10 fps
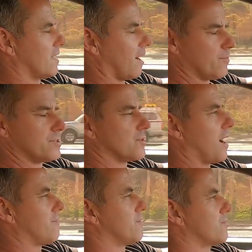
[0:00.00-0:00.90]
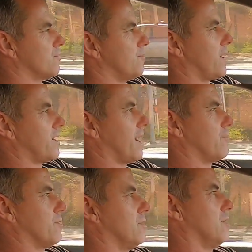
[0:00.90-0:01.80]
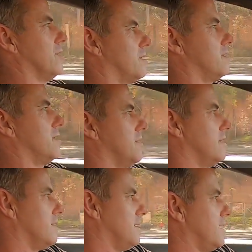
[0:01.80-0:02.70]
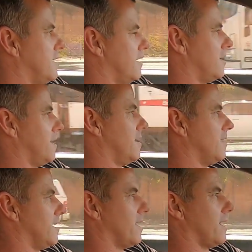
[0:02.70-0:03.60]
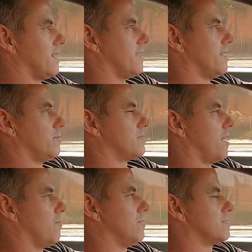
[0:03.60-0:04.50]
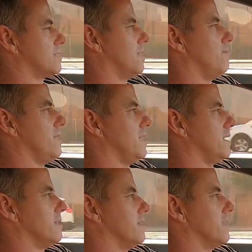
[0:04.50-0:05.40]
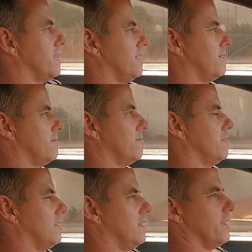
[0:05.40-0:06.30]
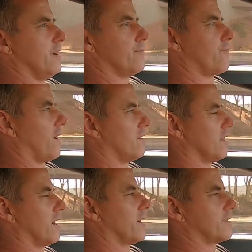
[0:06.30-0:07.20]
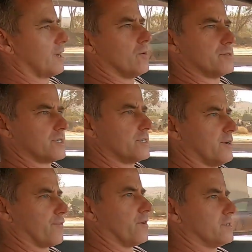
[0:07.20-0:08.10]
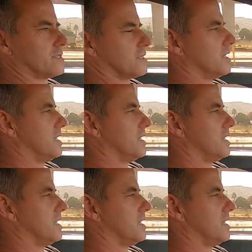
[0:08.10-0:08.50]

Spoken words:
I've been driving through my neighborhood, and it was almost immediately, it felt like there was a difference.